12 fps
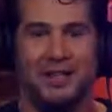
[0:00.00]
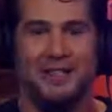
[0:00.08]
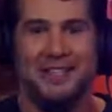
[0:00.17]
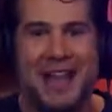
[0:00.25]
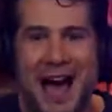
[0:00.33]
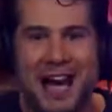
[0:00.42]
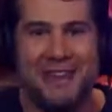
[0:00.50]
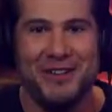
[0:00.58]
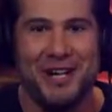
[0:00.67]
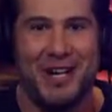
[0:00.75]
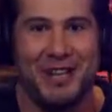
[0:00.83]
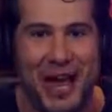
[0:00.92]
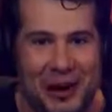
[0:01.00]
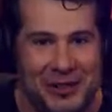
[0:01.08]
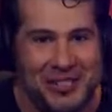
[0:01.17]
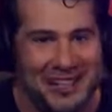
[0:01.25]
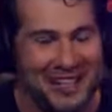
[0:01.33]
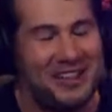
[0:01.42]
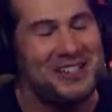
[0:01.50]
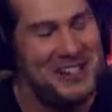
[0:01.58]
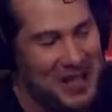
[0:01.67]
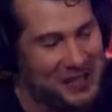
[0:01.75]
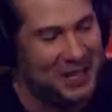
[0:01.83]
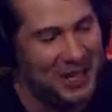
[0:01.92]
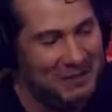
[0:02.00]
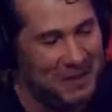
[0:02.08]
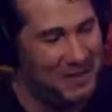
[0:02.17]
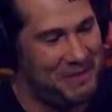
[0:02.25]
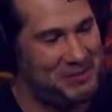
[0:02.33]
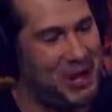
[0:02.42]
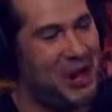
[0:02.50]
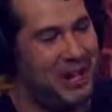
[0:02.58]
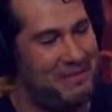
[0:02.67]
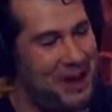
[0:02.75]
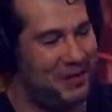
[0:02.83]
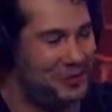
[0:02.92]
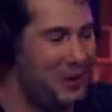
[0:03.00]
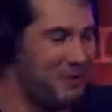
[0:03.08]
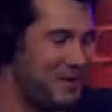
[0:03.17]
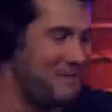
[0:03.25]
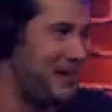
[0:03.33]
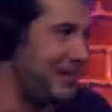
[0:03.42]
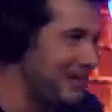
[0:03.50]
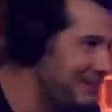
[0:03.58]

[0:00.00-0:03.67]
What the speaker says: Not even close. Here's another clip of him talking about corporate money.